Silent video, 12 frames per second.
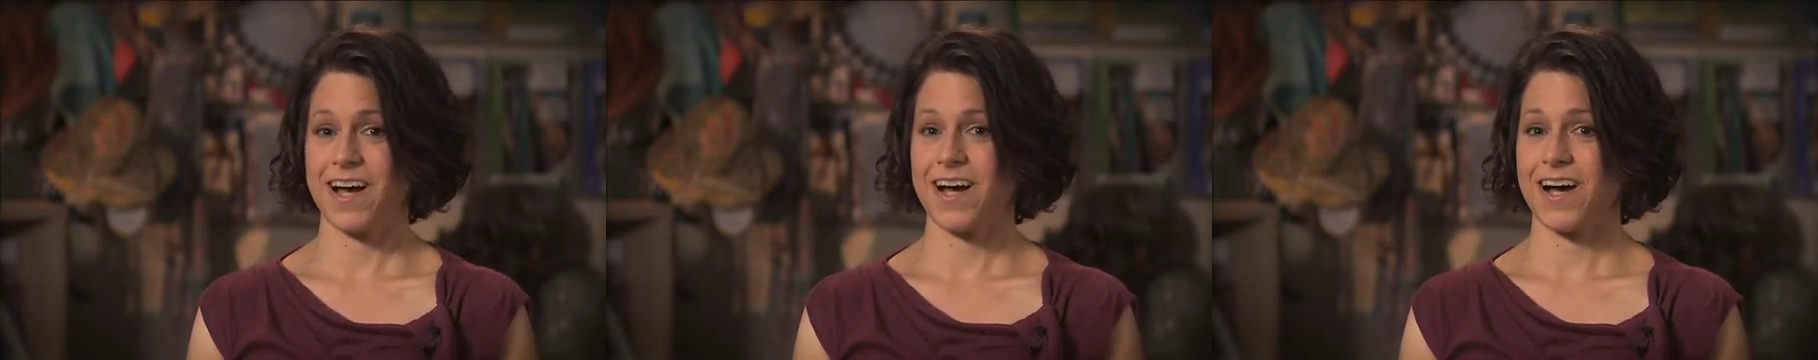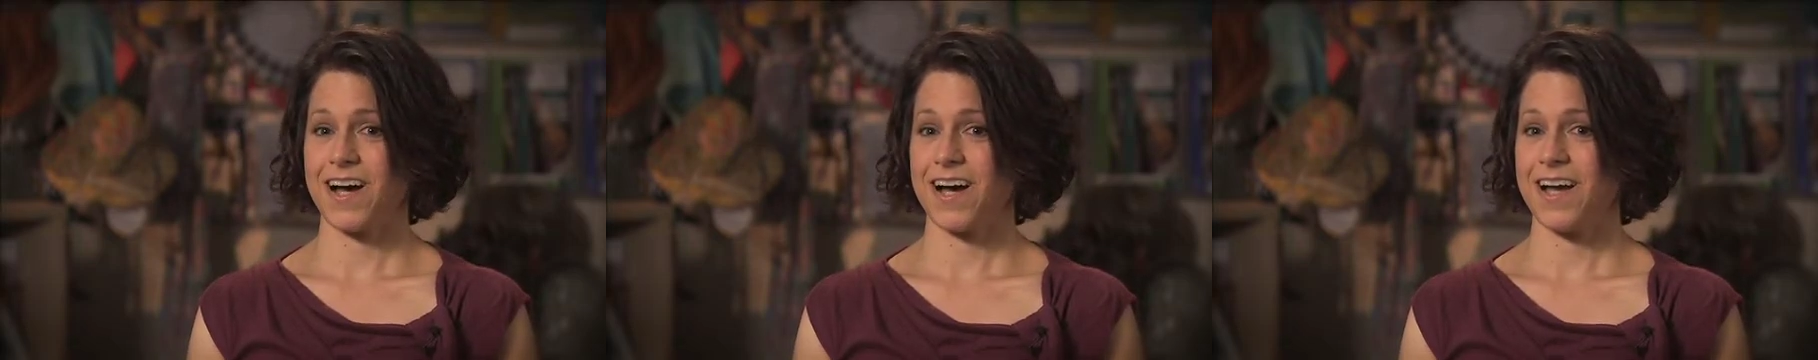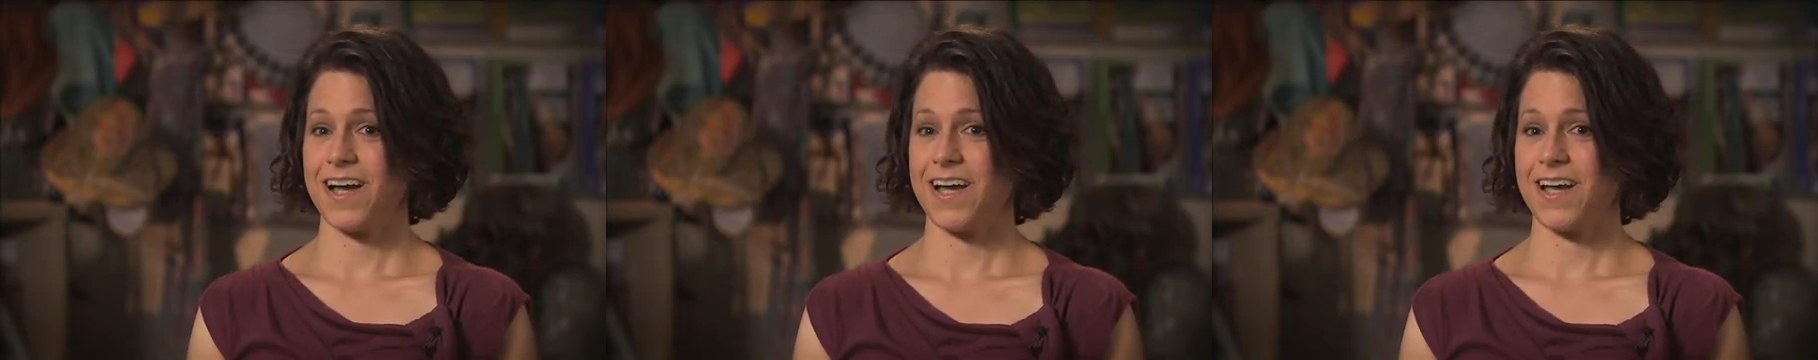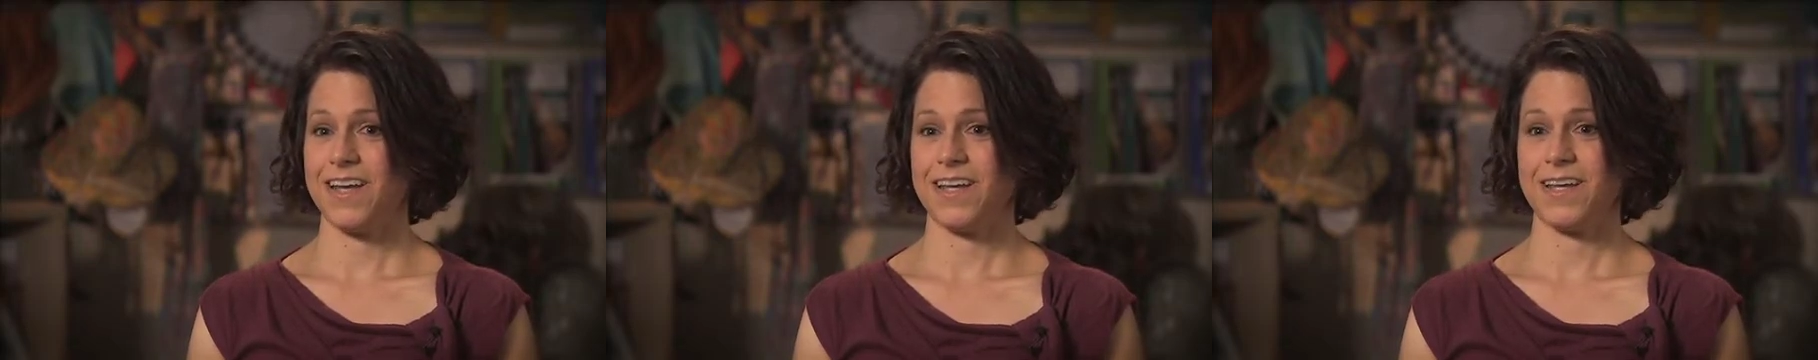
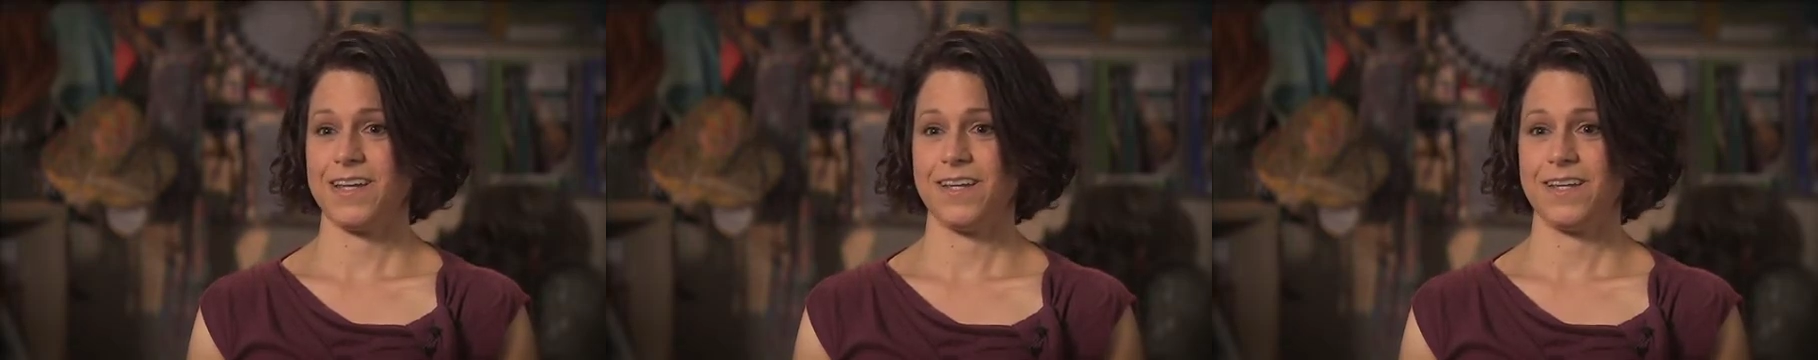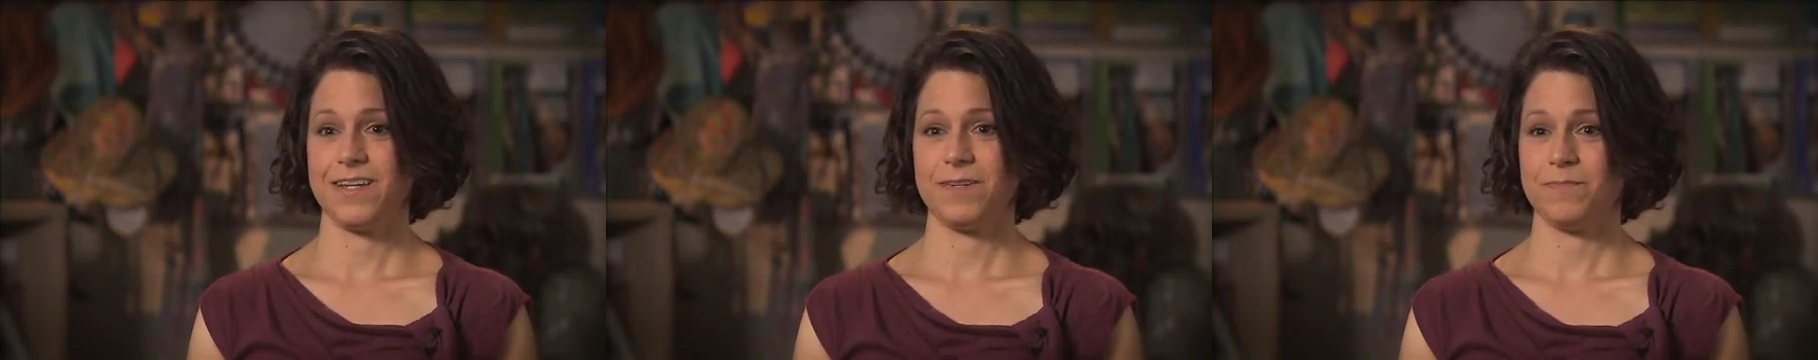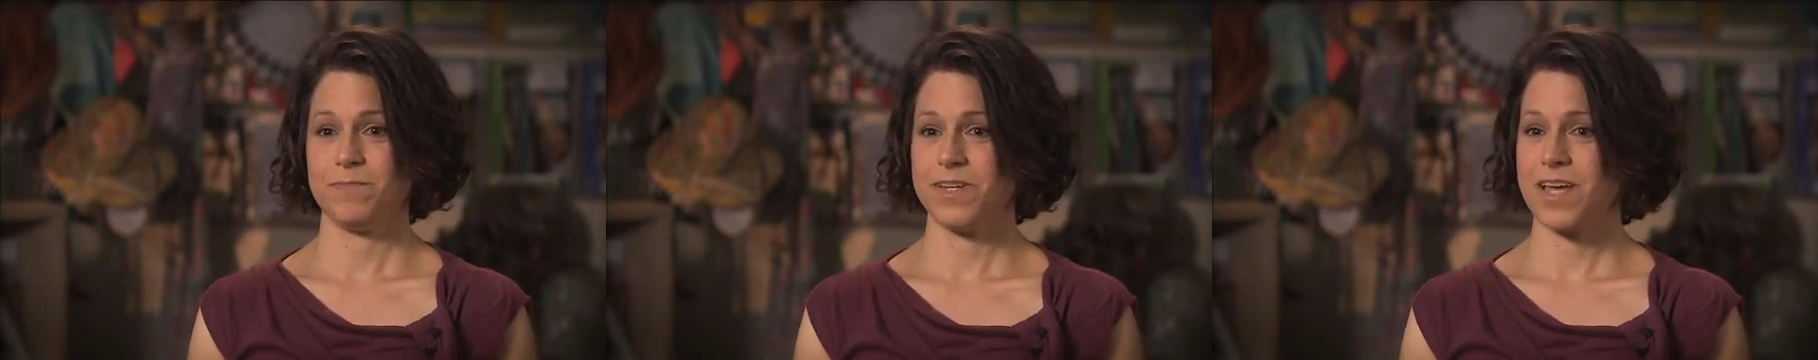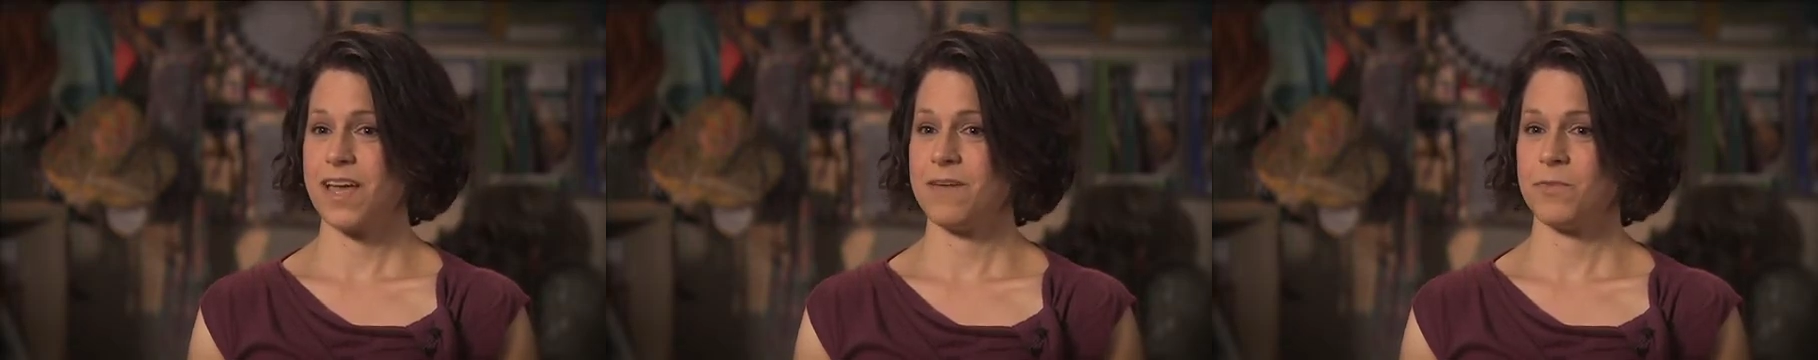I
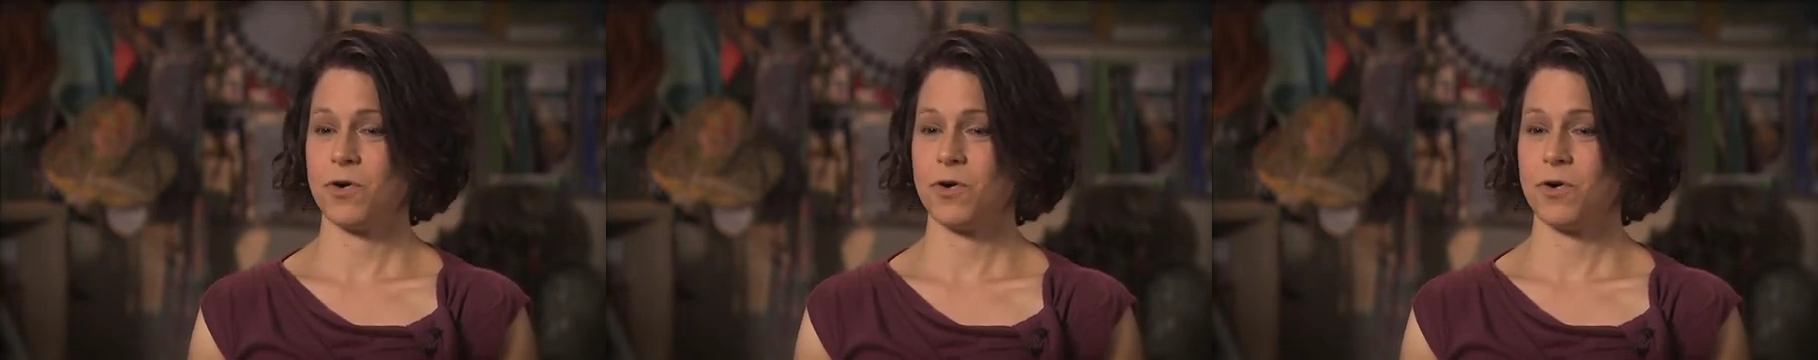became